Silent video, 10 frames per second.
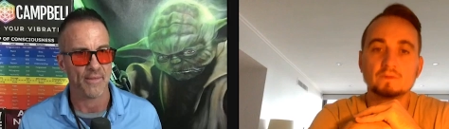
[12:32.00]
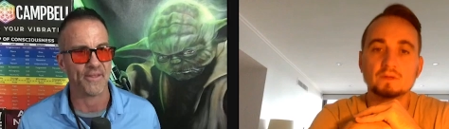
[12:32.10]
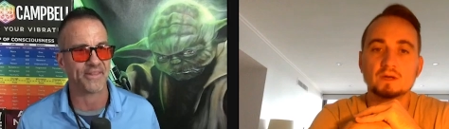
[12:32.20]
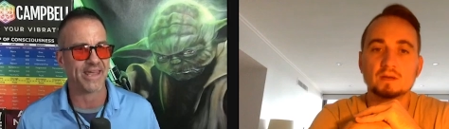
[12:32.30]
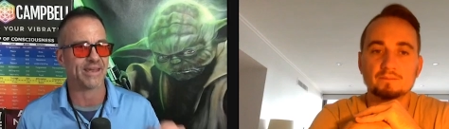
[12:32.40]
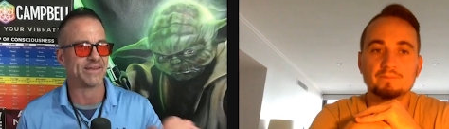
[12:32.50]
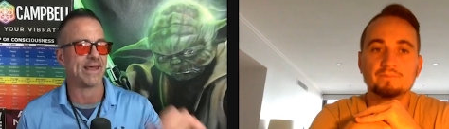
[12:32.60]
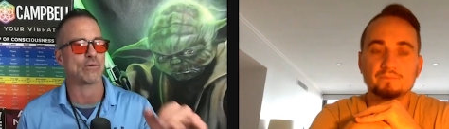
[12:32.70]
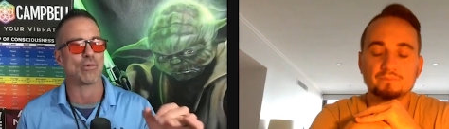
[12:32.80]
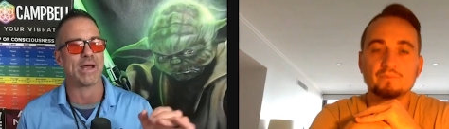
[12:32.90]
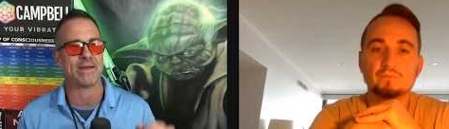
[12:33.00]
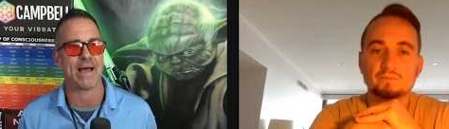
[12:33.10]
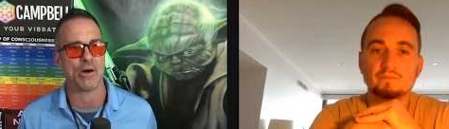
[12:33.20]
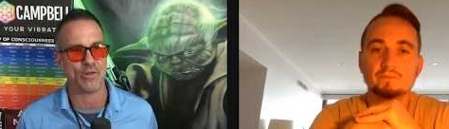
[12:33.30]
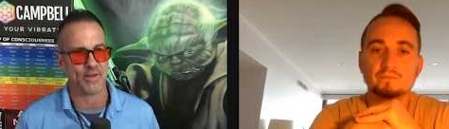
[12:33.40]
Speaker 1: that yeah. they can take right
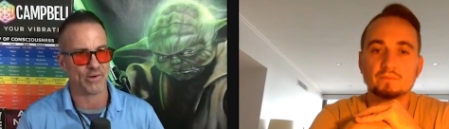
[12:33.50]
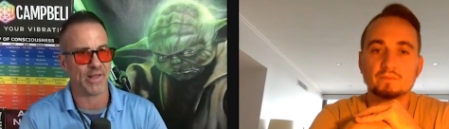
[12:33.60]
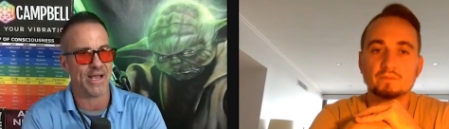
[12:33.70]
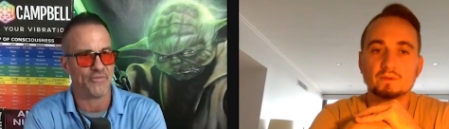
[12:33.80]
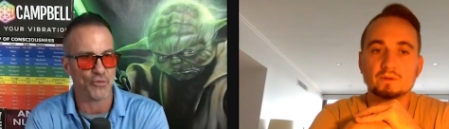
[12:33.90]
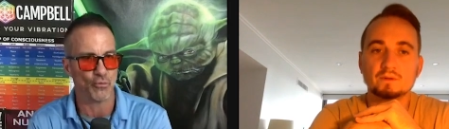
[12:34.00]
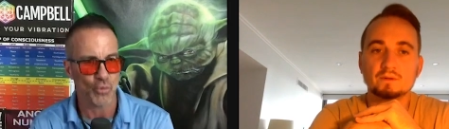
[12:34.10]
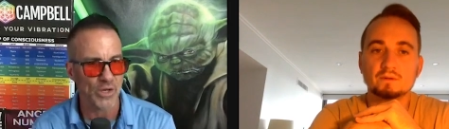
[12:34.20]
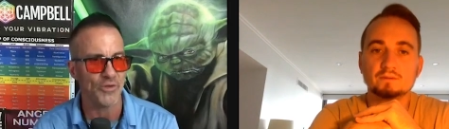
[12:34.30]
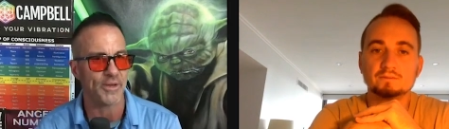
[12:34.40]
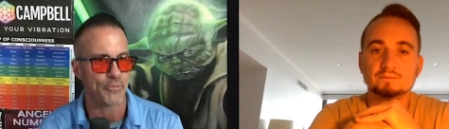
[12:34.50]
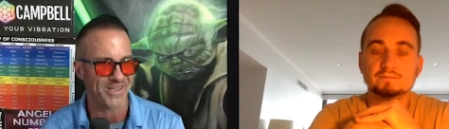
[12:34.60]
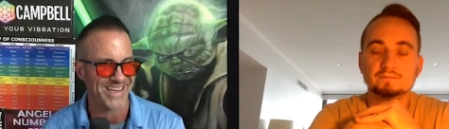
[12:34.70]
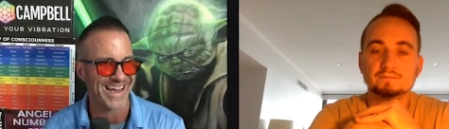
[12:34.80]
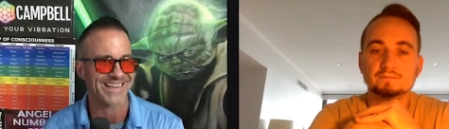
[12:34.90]
now in their life to really
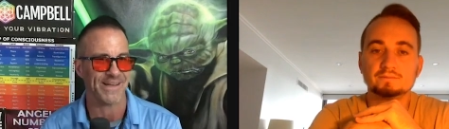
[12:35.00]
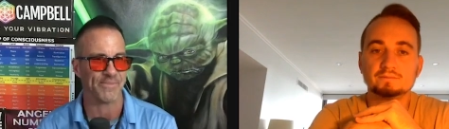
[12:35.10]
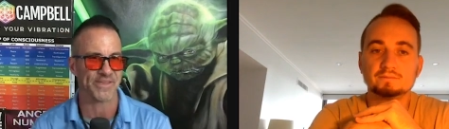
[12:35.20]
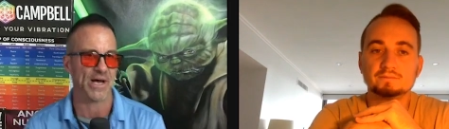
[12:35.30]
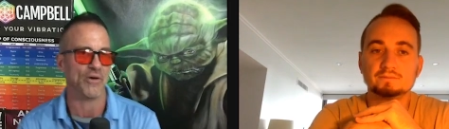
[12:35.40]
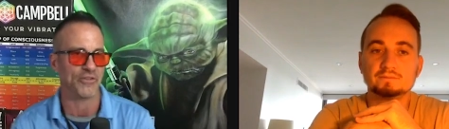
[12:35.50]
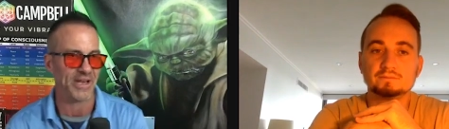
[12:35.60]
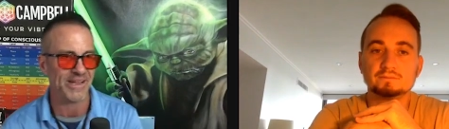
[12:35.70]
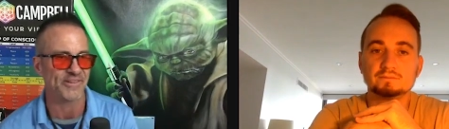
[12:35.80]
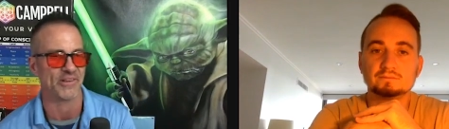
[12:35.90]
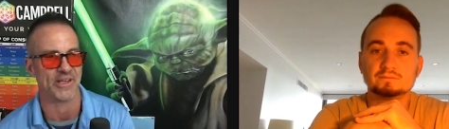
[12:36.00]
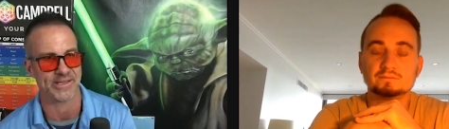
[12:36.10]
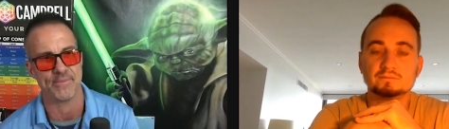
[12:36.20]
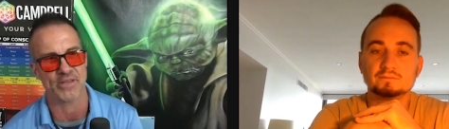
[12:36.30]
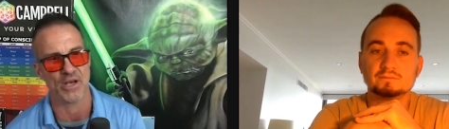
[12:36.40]
protect themselves and
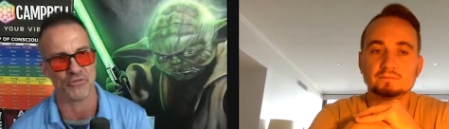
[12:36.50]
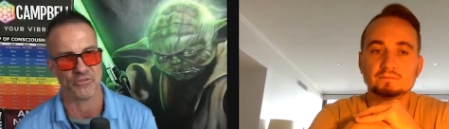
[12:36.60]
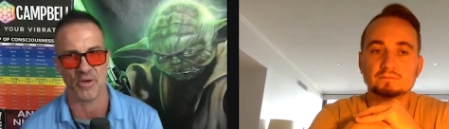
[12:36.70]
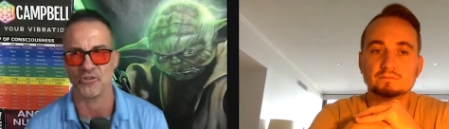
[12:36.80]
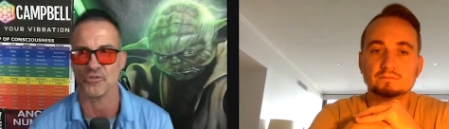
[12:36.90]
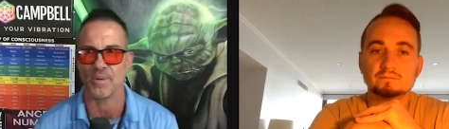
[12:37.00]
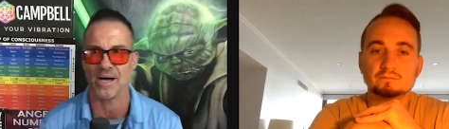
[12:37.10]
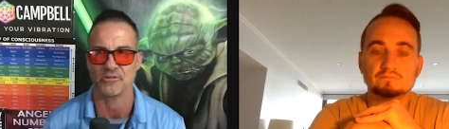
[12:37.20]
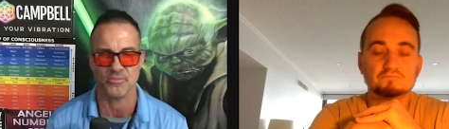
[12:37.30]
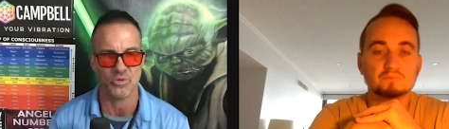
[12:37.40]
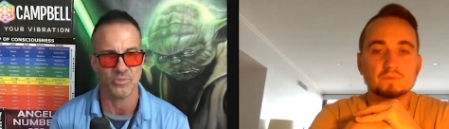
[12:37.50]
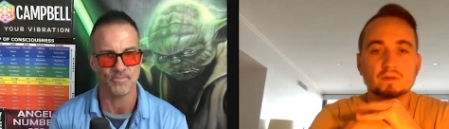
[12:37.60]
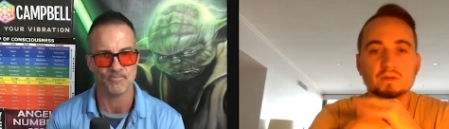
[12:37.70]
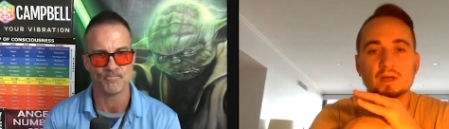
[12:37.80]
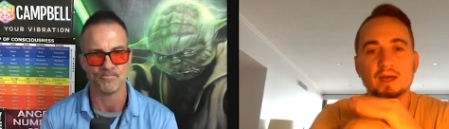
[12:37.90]
insulate themselves as much as possible.
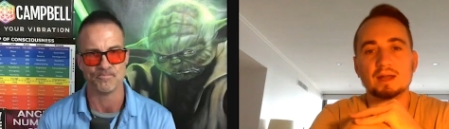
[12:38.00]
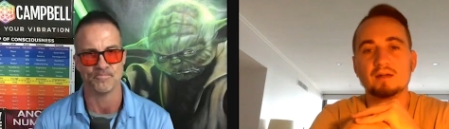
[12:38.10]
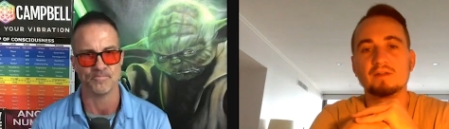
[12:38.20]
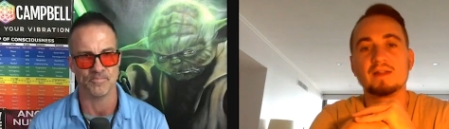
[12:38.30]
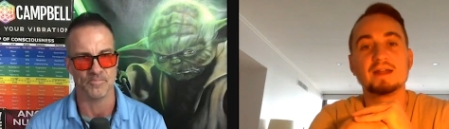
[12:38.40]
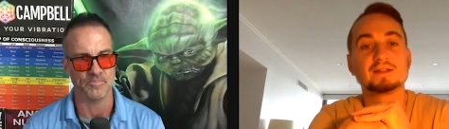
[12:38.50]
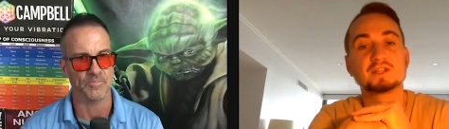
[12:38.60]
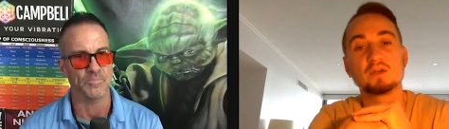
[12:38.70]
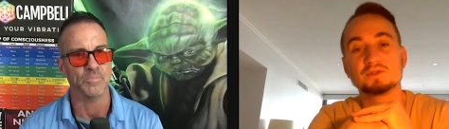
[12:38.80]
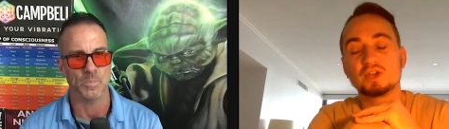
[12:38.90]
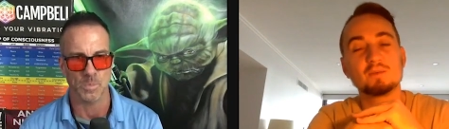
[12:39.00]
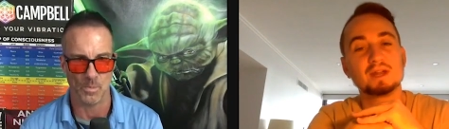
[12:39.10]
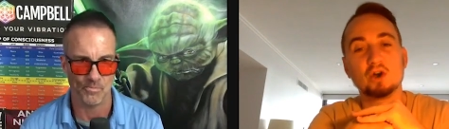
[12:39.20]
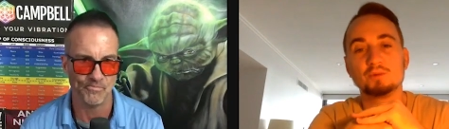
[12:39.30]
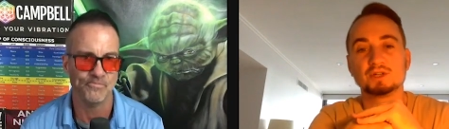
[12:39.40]
Speaker 2: Yeah, I love that. There's so so
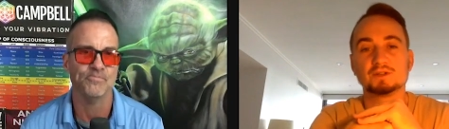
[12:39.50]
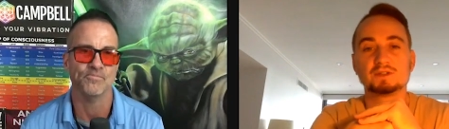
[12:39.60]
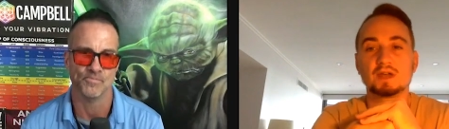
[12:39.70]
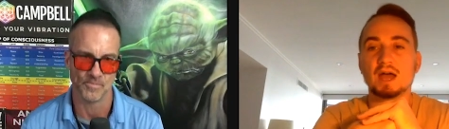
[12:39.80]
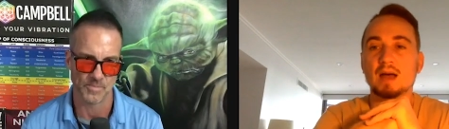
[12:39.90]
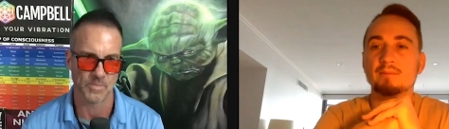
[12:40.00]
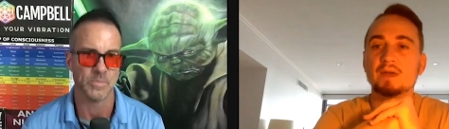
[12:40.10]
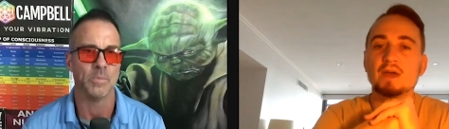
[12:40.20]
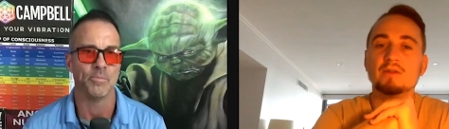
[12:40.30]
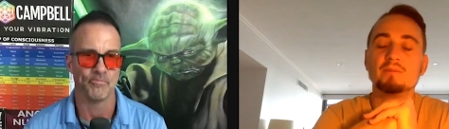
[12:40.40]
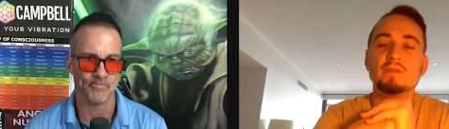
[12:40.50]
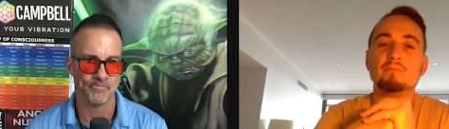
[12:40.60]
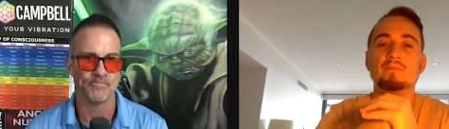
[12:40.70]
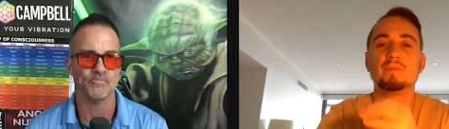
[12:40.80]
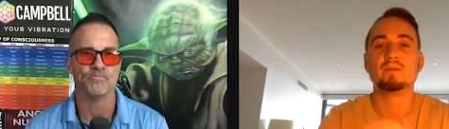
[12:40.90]
many options. Um, the,
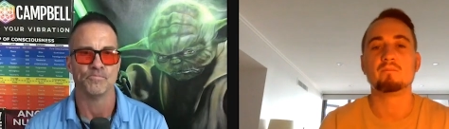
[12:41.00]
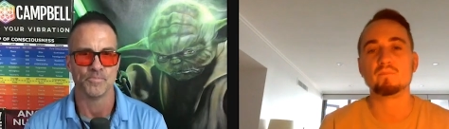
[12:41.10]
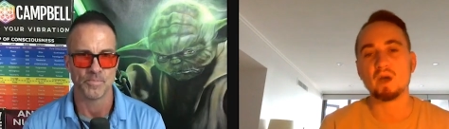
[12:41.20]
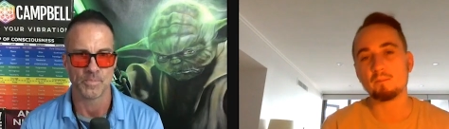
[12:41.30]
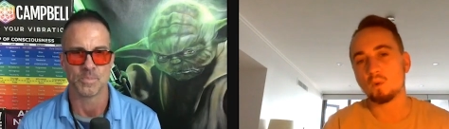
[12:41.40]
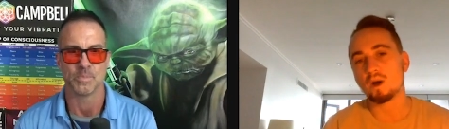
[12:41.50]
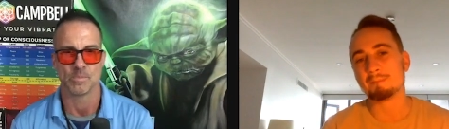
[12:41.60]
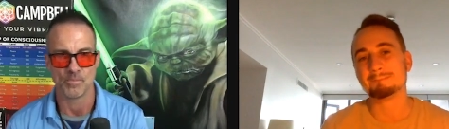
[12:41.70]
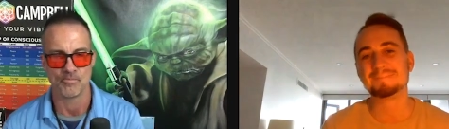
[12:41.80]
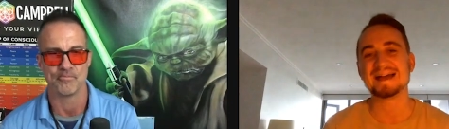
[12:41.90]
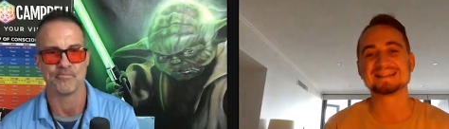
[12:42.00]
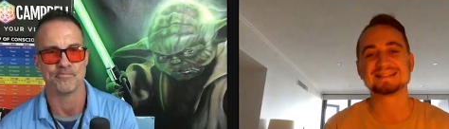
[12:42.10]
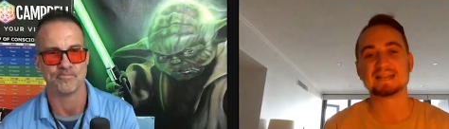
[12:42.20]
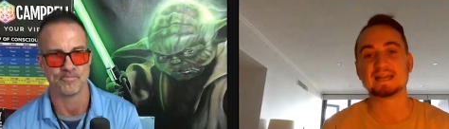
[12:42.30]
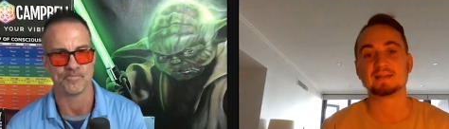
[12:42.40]
the, the number one
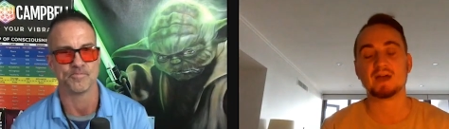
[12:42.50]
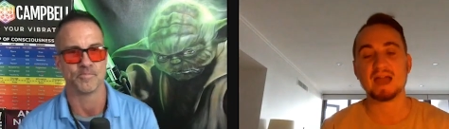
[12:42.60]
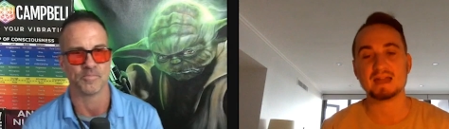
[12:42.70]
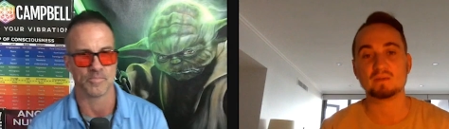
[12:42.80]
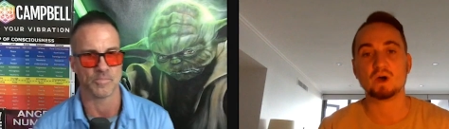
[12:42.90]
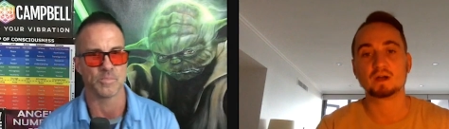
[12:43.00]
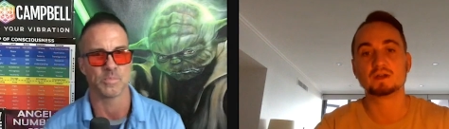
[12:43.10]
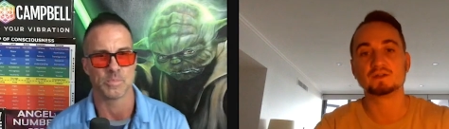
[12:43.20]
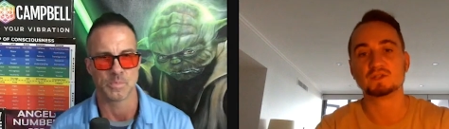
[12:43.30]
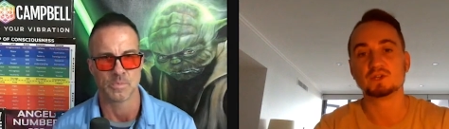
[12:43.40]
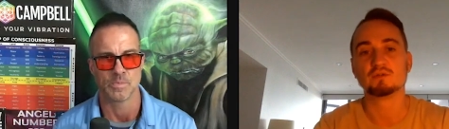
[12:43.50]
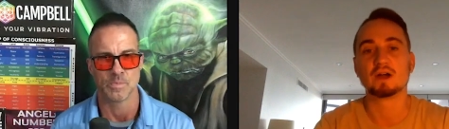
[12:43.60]
best thing that anyone can do,